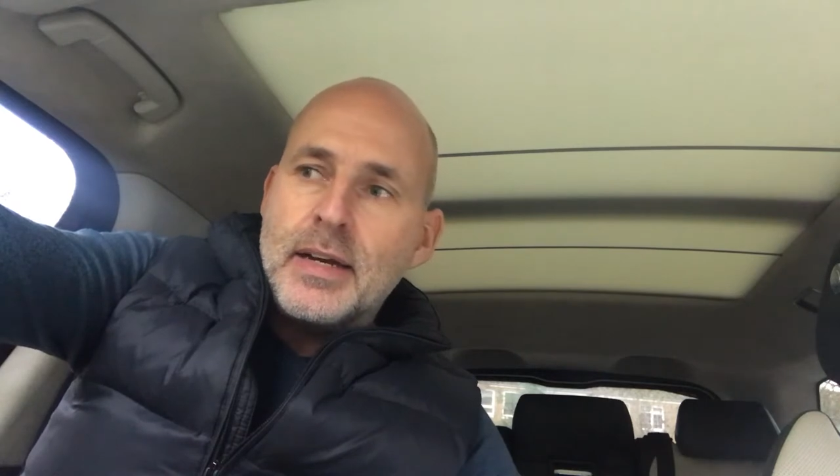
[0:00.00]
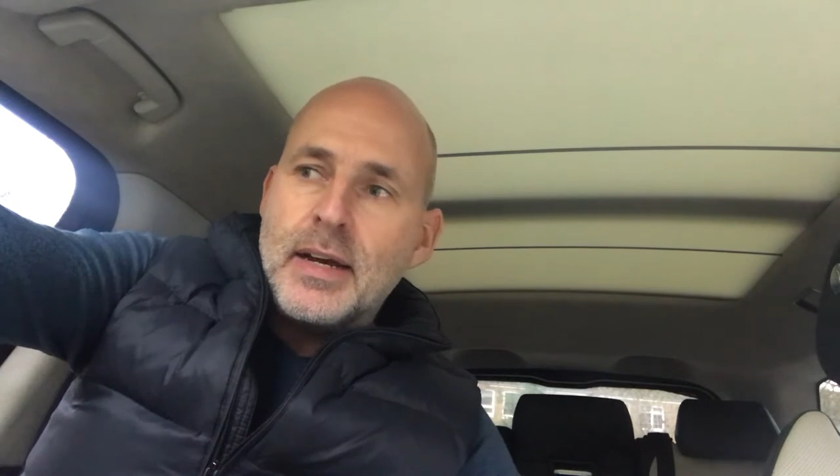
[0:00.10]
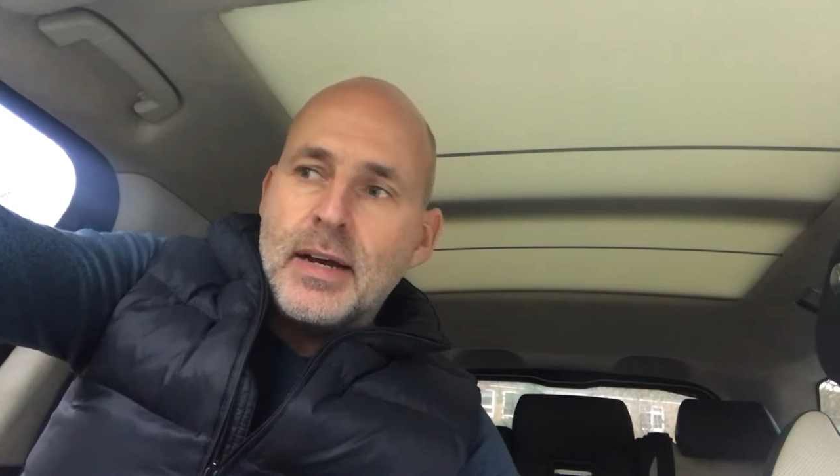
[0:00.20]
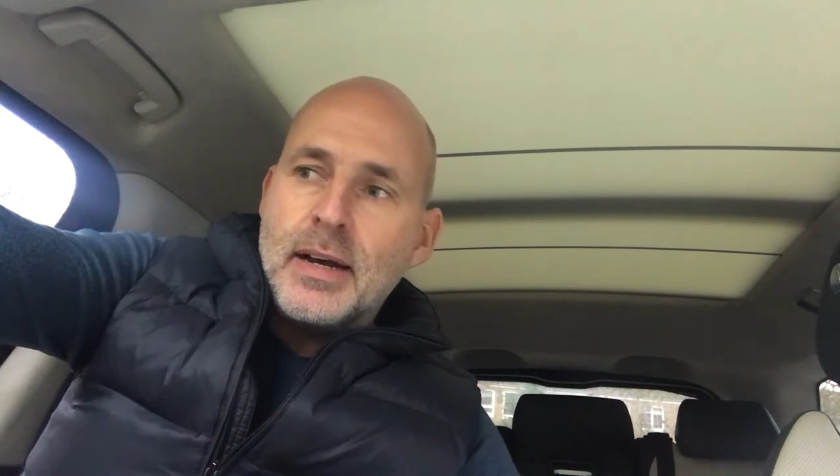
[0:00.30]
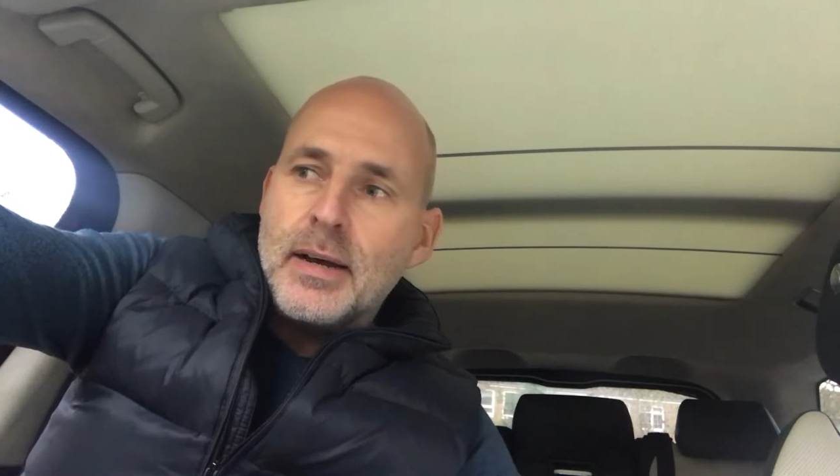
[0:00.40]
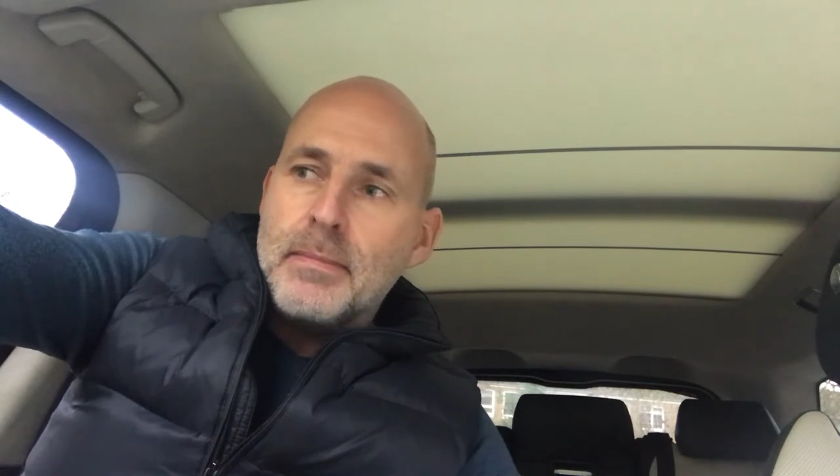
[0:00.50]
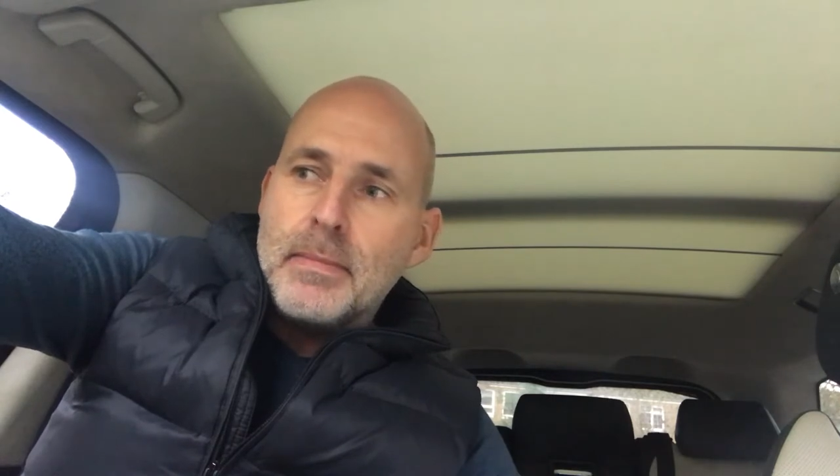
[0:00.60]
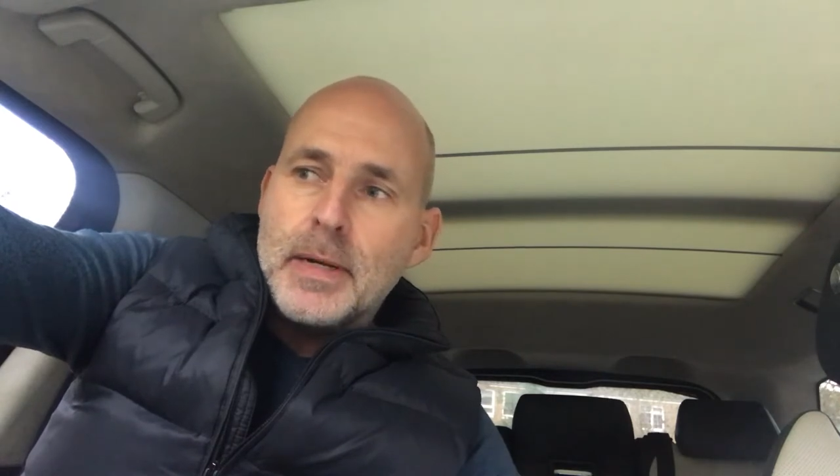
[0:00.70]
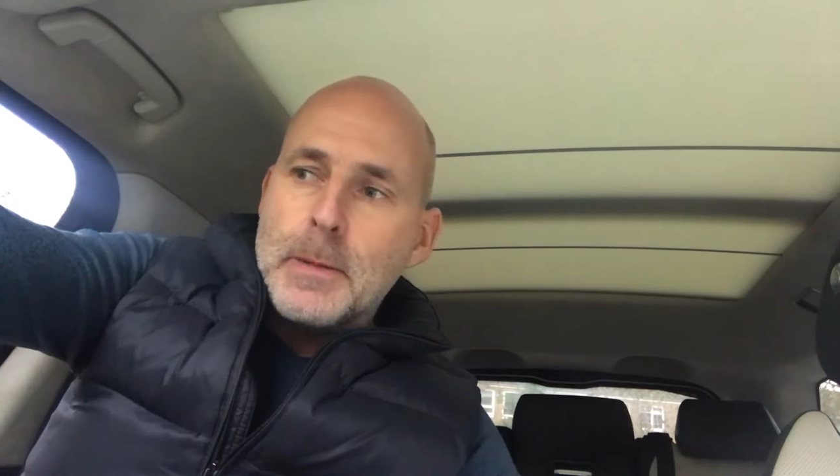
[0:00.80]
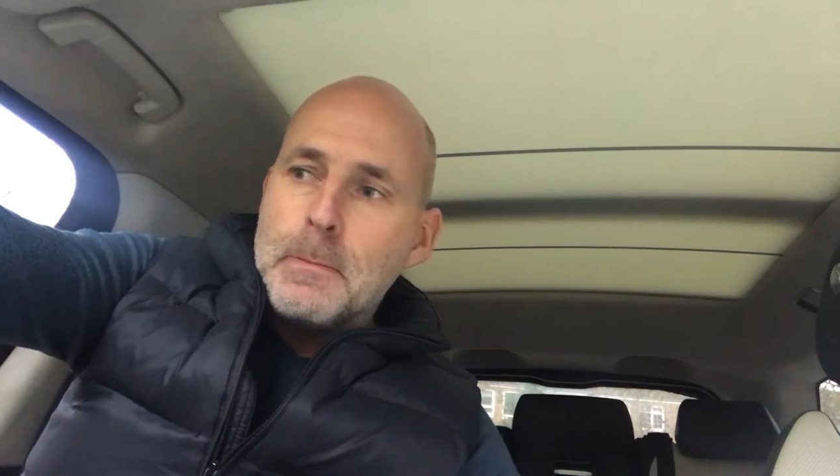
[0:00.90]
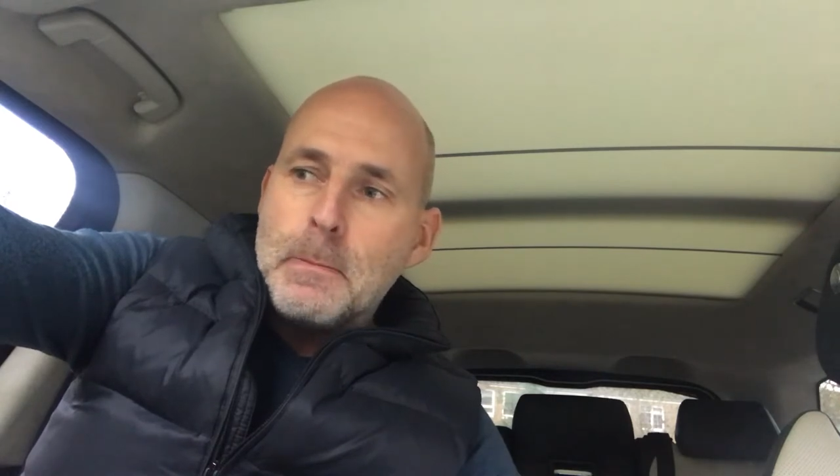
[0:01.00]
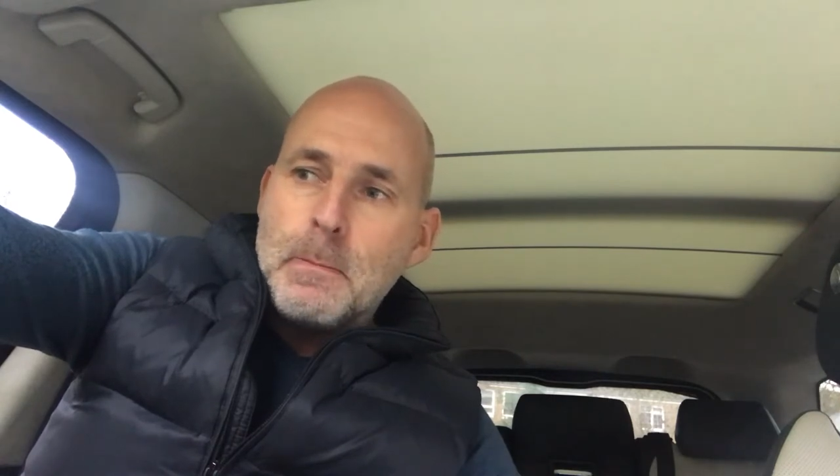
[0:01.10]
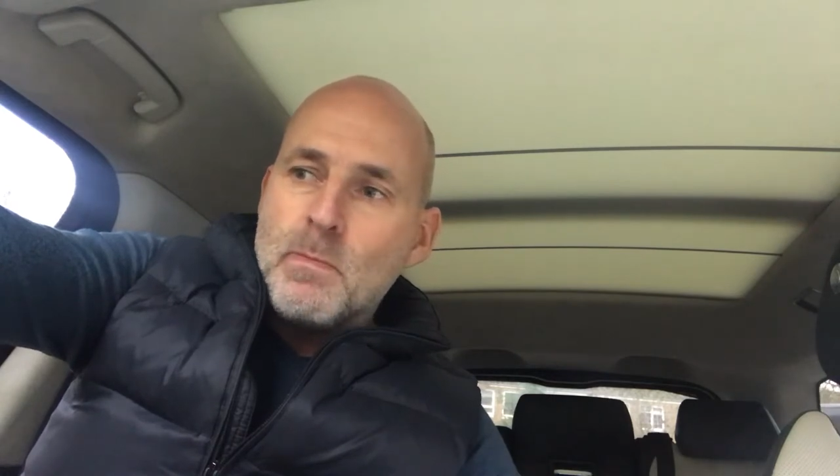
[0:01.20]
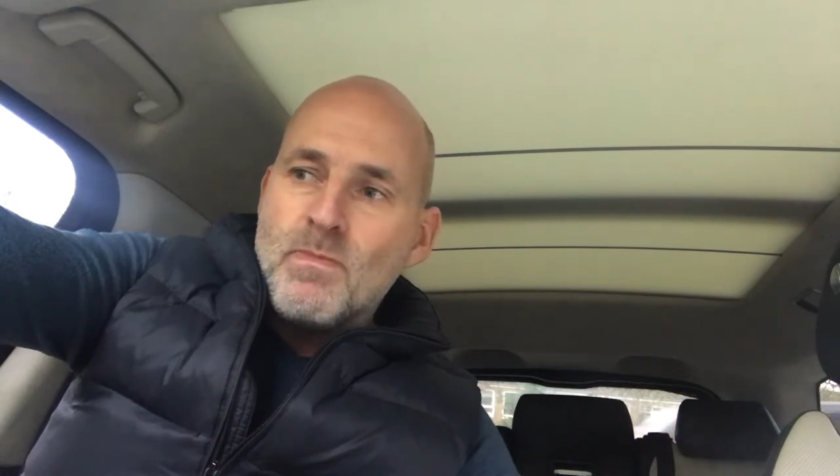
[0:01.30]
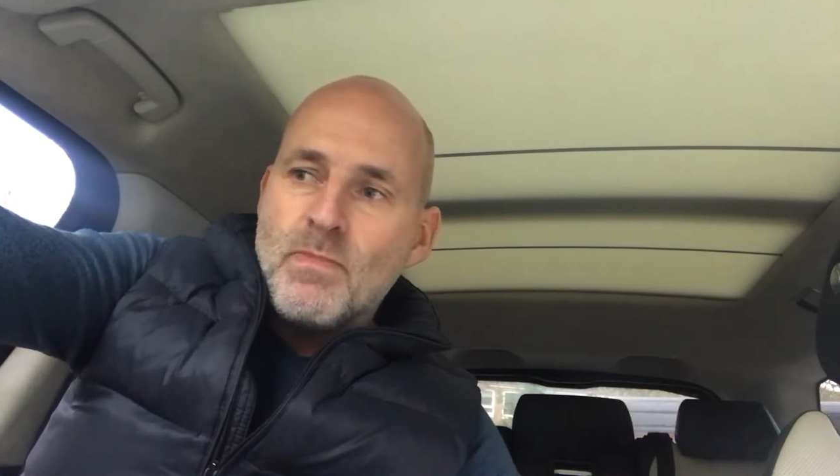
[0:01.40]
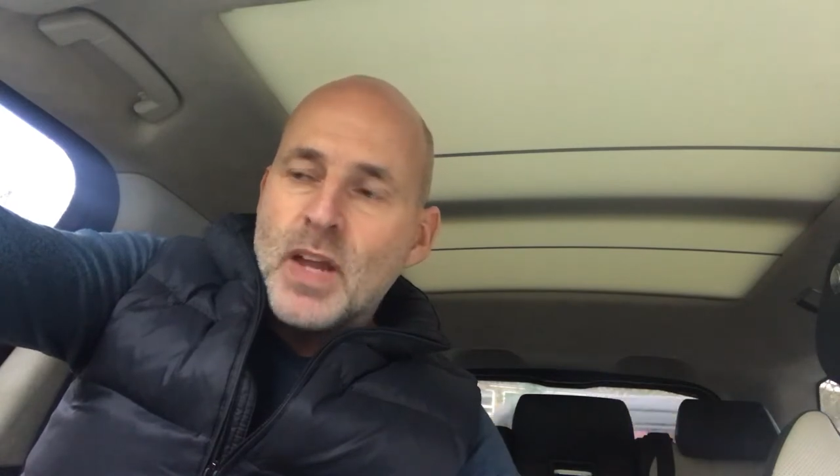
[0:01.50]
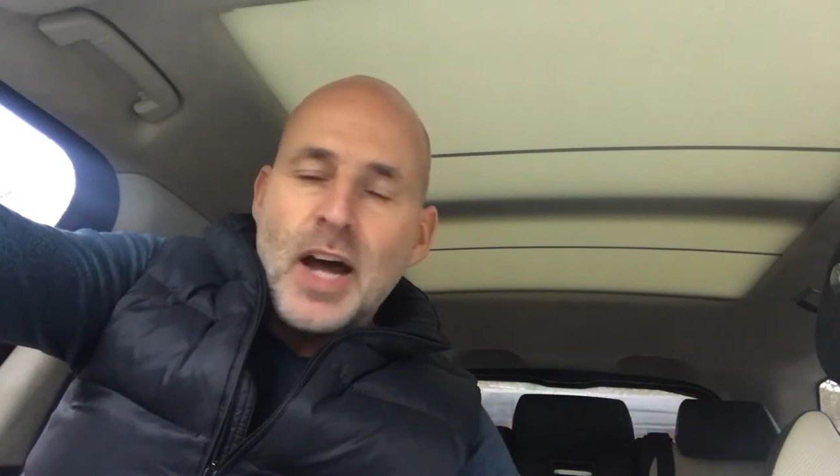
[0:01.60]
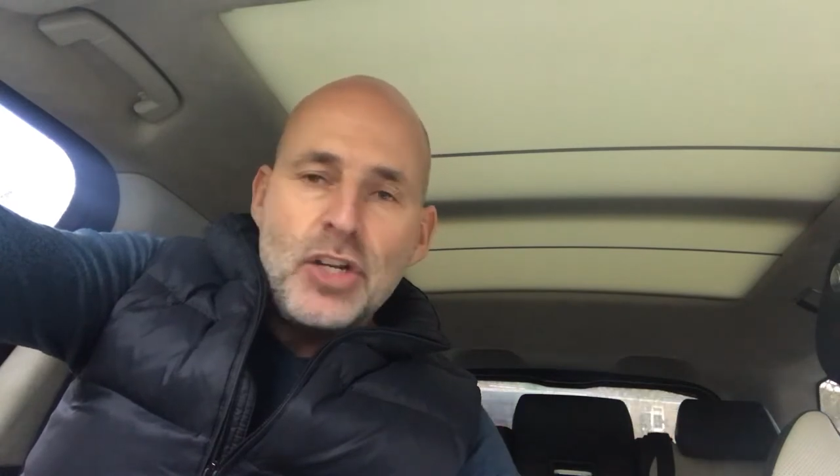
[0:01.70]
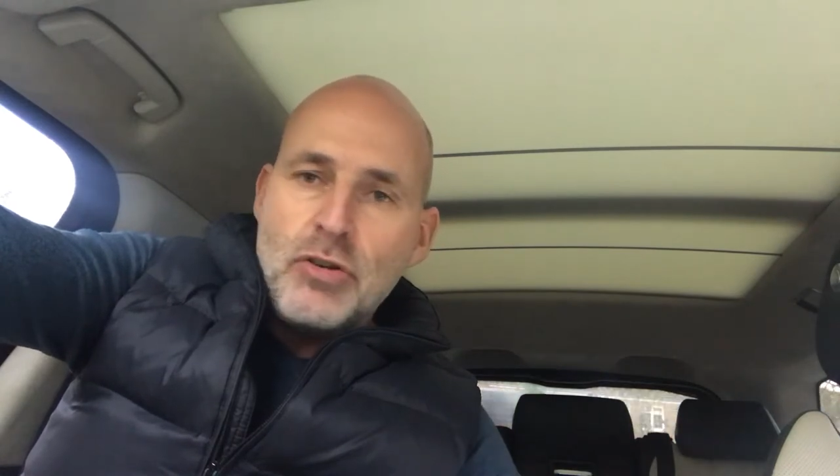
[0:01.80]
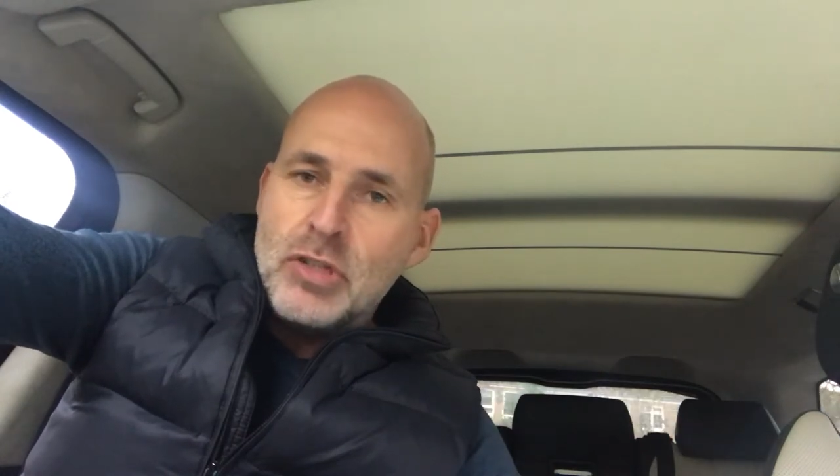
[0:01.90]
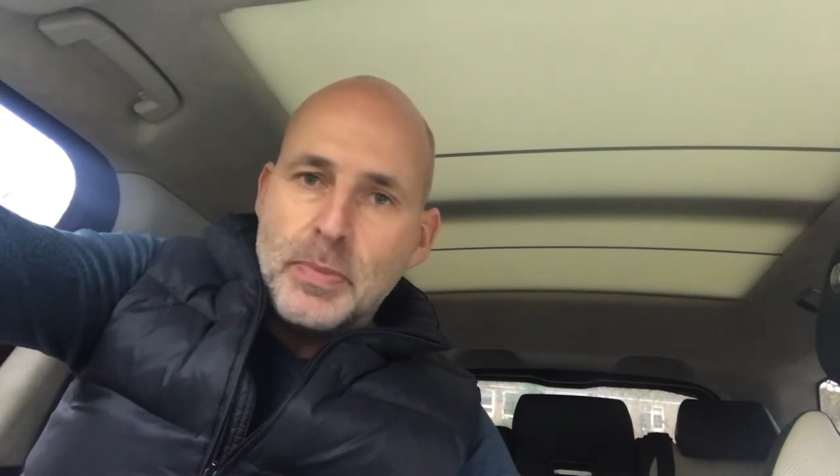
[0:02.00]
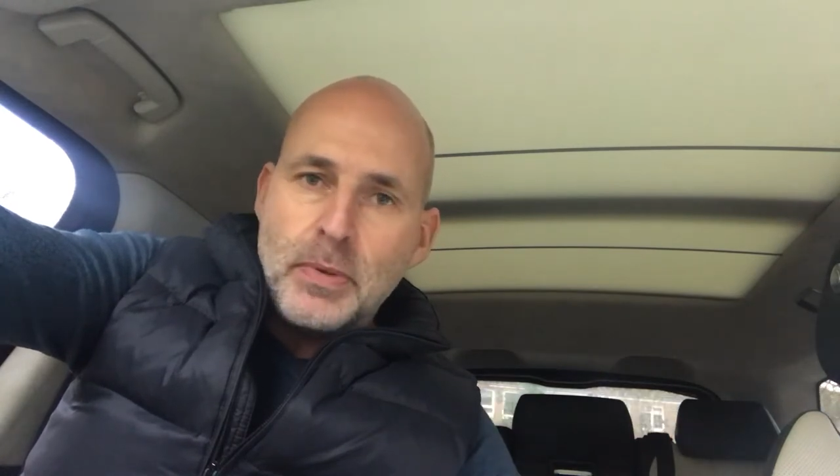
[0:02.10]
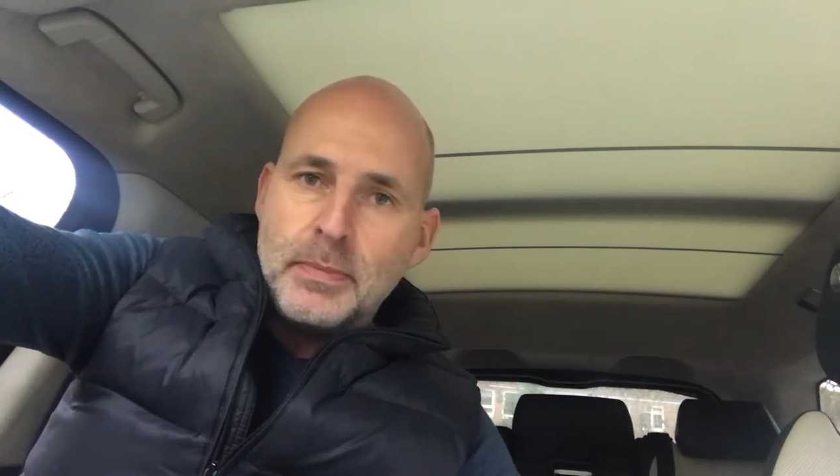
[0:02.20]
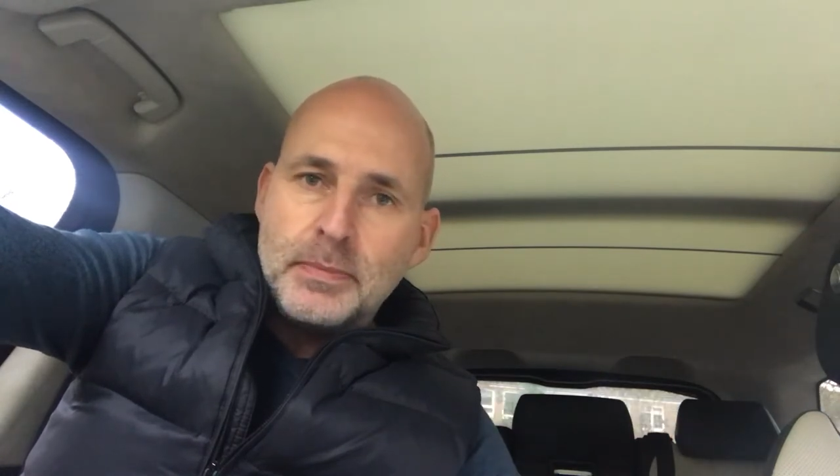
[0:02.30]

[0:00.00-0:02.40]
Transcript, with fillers: um, unusable.